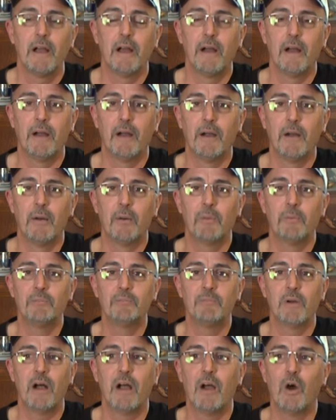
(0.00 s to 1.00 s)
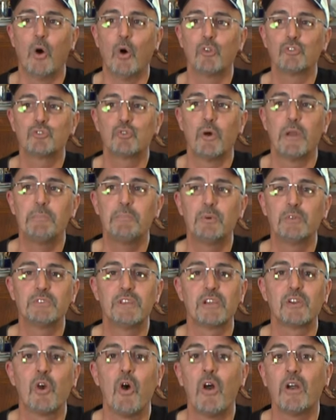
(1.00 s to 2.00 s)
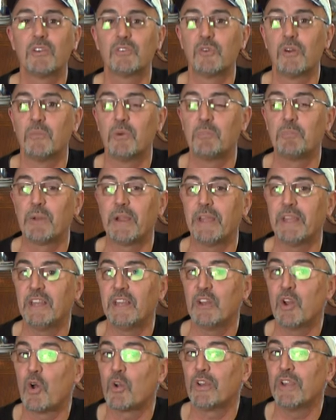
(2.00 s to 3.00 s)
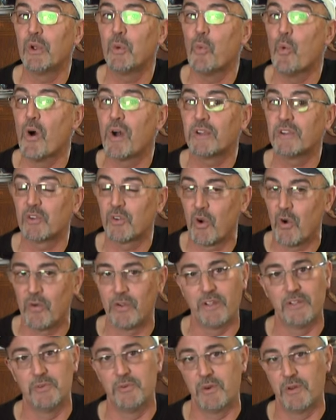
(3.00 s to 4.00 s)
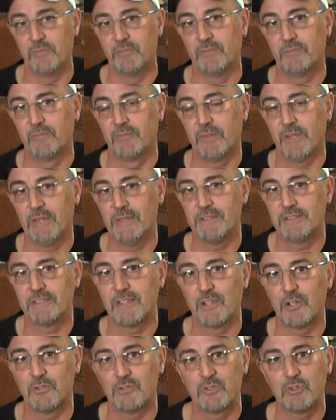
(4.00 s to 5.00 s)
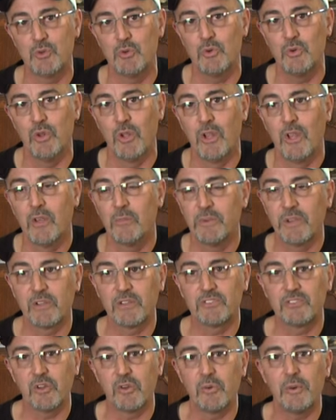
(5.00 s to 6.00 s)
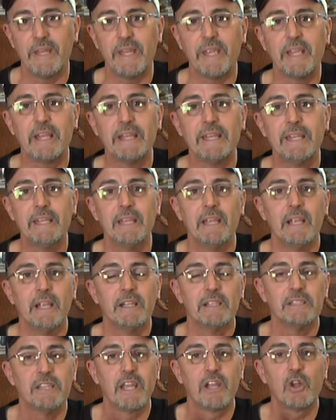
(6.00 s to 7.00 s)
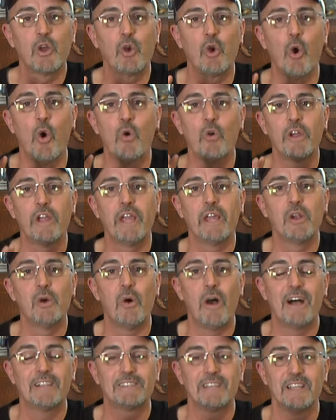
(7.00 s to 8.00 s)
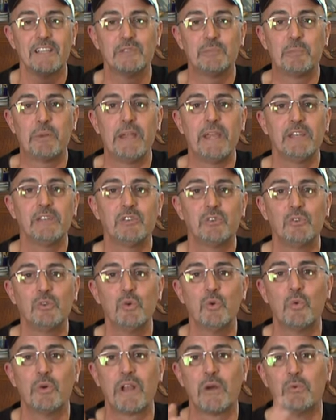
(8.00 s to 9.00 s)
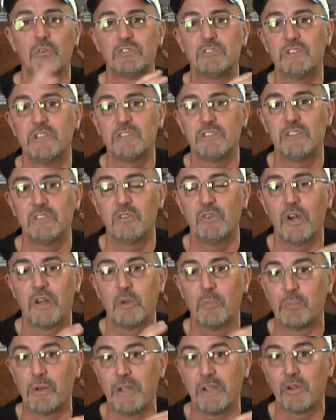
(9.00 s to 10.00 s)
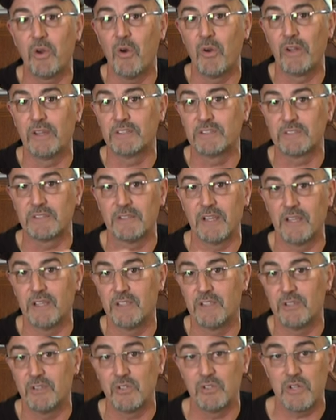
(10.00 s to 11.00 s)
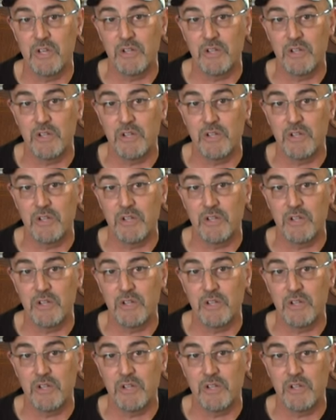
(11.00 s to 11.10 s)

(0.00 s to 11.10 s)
Um, also, I put the conga drummer playing in only one conga drum instead of two because theoretically the conguero, as I explained to you when I was teaching you how to play congas and